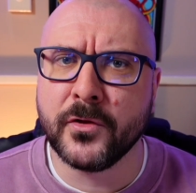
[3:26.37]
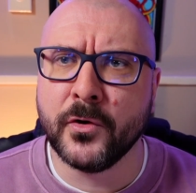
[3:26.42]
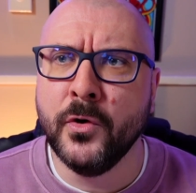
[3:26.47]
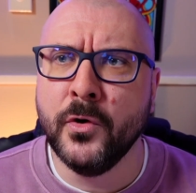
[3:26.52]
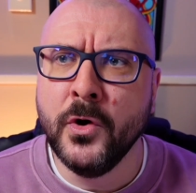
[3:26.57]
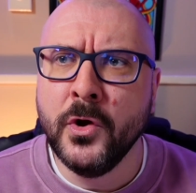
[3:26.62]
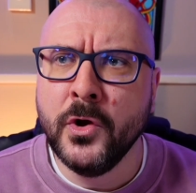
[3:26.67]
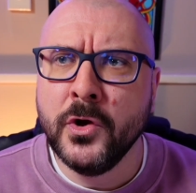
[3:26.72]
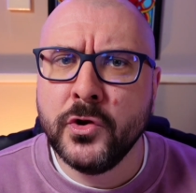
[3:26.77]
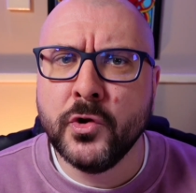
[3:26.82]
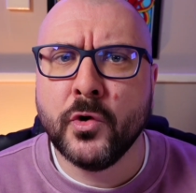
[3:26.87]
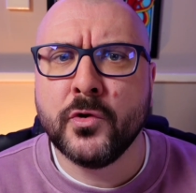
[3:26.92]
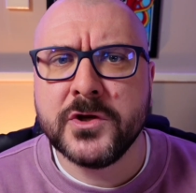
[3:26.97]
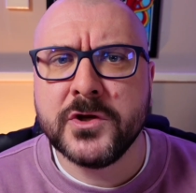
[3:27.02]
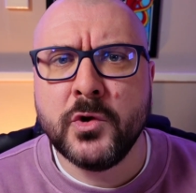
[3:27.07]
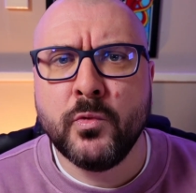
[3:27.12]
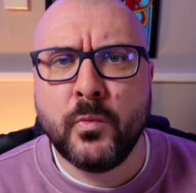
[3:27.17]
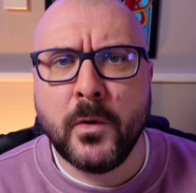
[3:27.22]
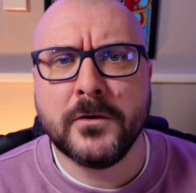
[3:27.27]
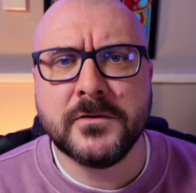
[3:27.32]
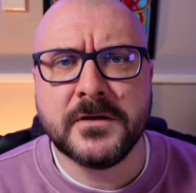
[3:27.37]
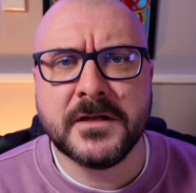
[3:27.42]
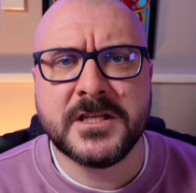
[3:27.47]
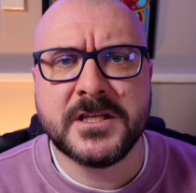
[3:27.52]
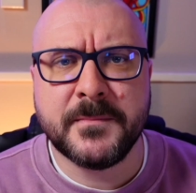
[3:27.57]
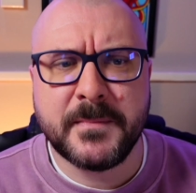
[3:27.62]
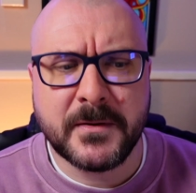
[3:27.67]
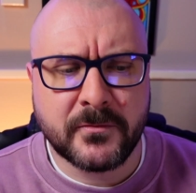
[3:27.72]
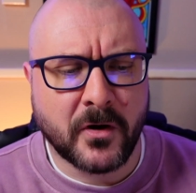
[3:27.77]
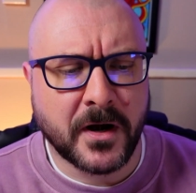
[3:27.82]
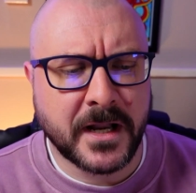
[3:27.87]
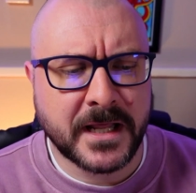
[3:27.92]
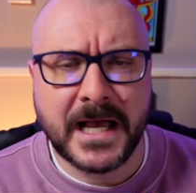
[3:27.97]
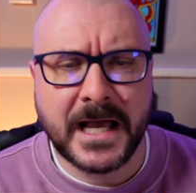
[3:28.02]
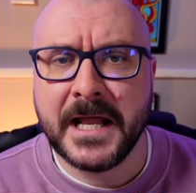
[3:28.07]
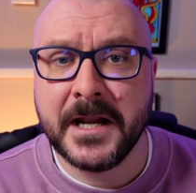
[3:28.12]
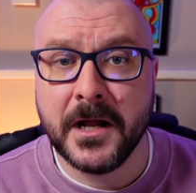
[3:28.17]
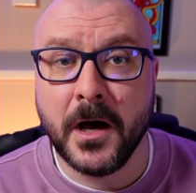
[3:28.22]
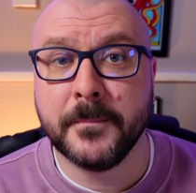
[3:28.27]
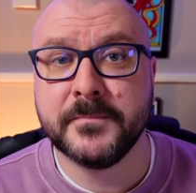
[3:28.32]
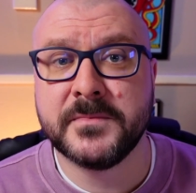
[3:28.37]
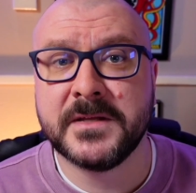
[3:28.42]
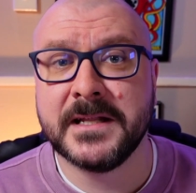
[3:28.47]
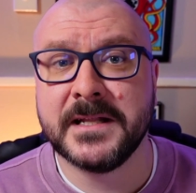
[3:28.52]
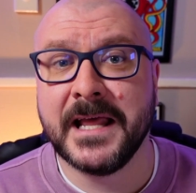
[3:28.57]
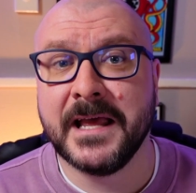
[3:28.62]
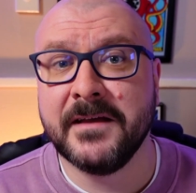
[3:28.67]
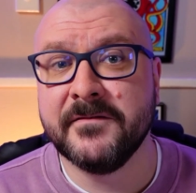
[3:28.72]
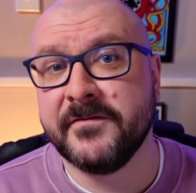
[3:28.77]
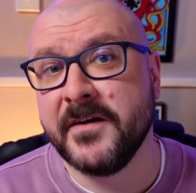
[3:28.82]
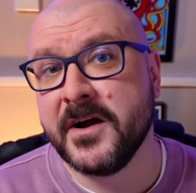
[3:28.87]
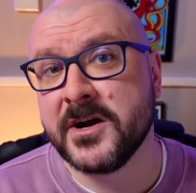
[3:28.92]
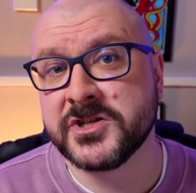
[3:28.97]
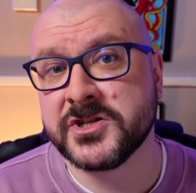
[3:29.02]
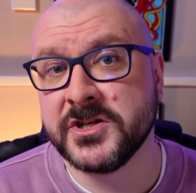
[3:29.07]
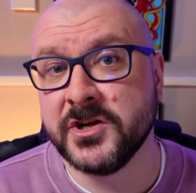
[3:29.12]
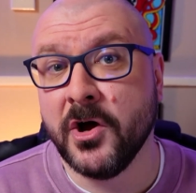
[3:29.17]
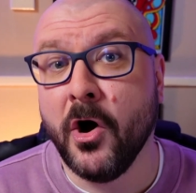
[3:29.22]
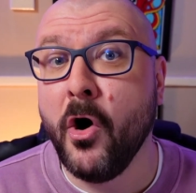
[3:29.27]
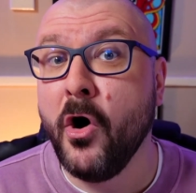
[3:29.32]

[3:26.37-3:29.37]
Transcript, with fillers: Though, note you will need to be running an up to date version